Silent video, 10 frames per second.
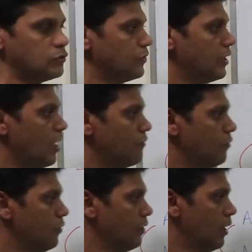So
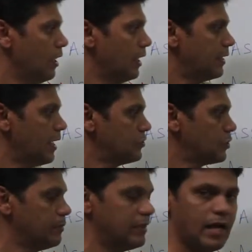therefore it has
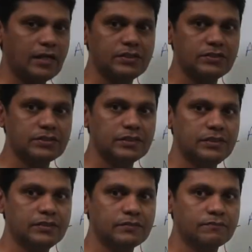to be
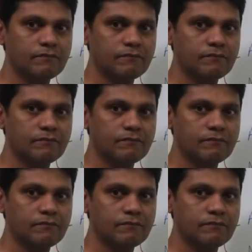adjusted